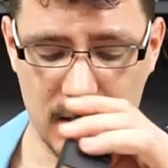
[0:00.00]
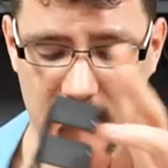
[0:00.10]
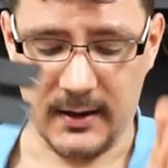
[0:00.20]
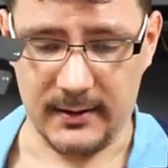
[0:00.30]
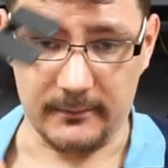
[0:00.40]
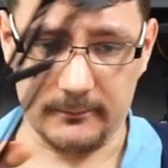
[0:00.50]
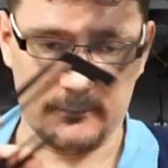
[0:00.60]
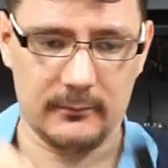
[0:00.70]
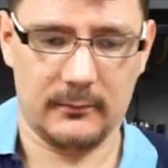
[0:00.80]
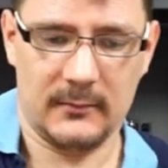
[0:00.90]
And
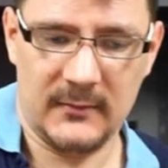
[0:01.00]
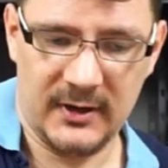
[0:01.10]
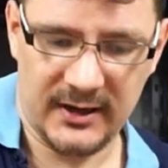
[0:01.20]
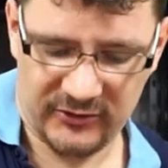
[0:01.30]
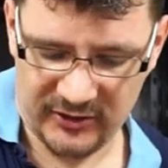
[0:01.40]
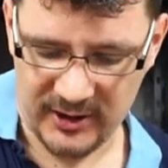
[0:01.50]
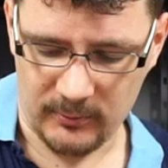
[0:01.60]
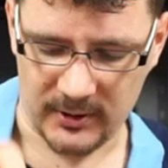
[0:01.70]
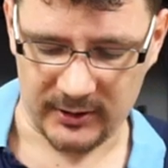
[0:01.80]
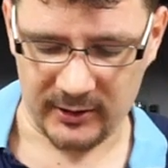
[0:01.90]
let's see
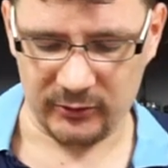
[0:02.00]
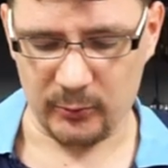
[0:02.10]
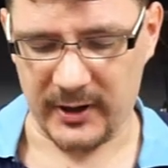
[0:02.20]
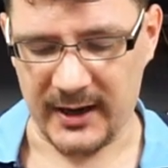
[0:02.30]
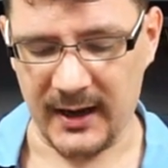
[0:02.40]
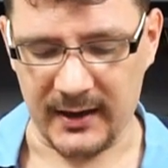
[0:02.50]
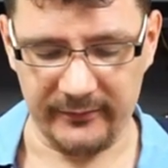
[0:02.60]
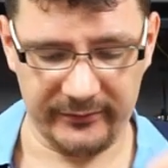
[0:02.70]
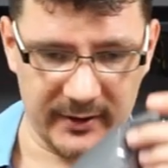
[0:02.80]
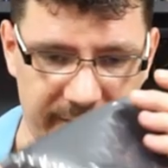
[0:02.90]
what else we
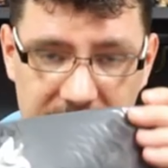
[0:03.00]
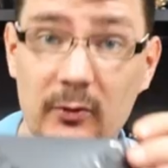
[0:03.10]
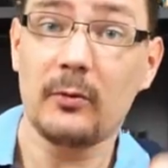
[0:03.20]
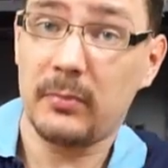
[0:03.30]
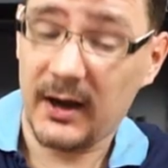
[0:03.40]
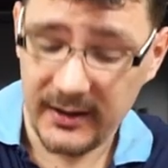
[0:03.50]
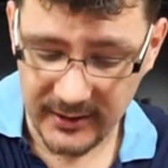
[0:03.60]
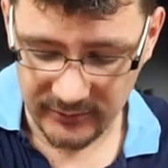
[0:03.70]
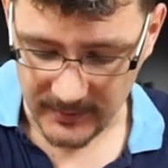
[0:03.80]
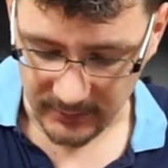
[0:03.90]
have. If you buy
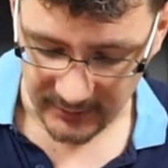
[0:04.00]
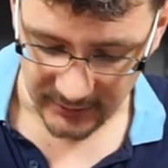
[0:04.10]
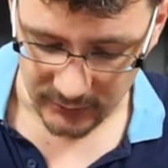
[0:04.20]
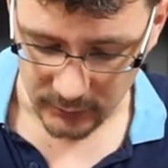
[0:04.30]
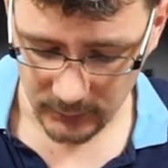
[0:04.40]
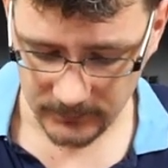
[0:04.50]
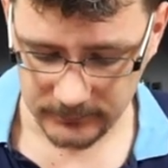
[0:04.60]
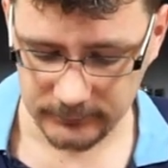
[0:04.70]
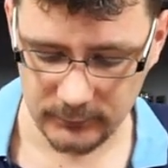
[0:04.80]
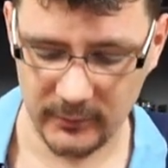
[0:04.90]
this mounting tool,
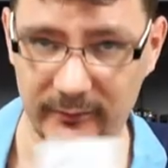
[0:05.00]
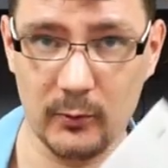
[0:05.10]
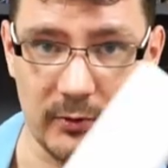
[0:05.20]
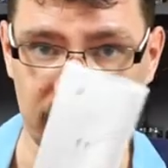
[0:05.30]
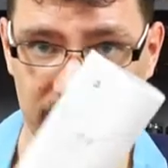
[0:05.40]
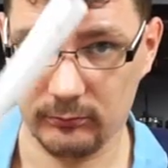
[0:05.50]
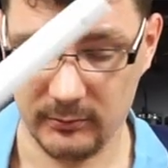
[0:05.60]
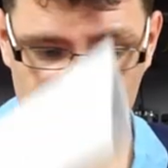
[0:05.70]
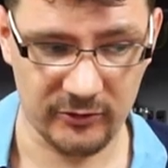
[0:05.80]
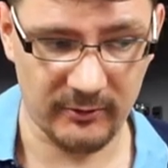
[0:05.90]
of course,
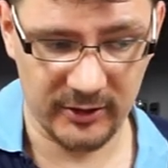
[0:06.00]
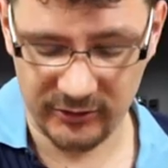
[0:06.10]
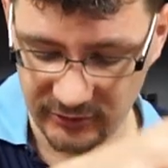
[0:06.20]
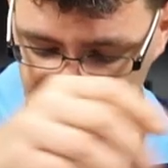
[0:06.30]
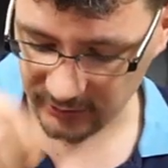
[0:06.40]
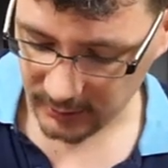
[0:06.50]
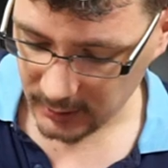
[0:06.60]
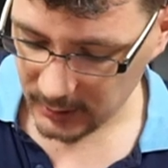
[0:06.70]
instructions,